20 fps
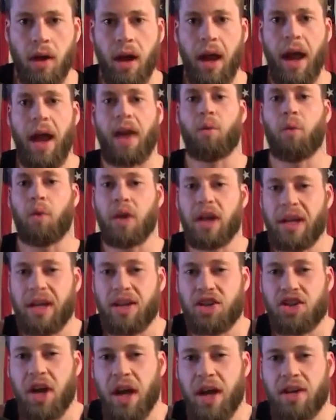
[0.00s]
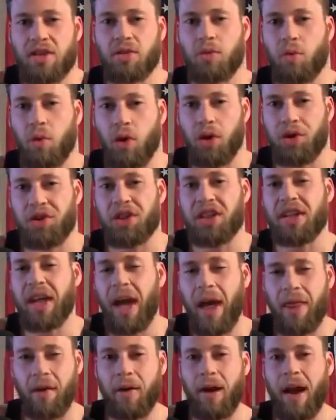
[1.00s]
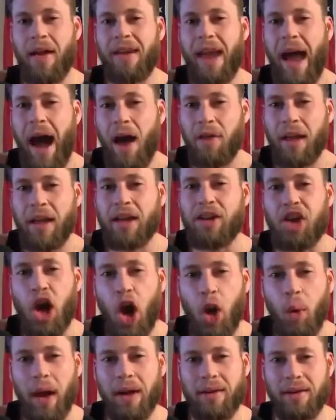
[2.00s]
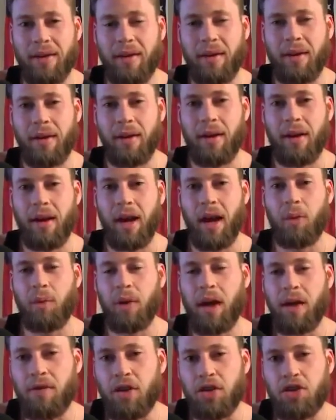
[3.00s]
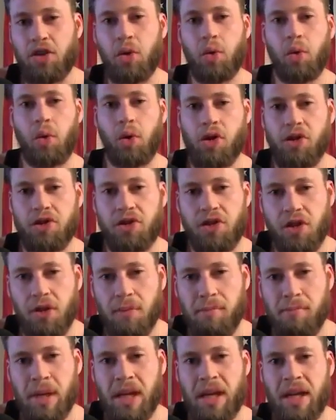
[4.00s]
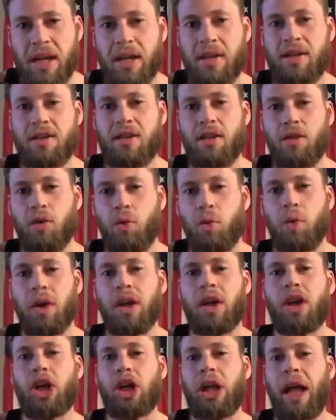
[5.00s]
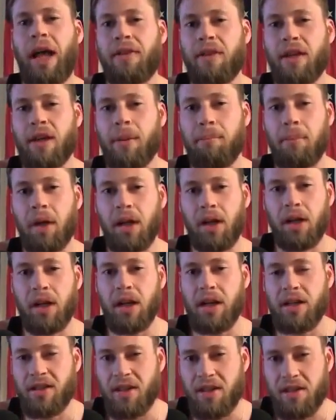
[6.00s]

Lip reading: And we can change the world together. And now they know it. And we have the tools, the means, the will, and the ability to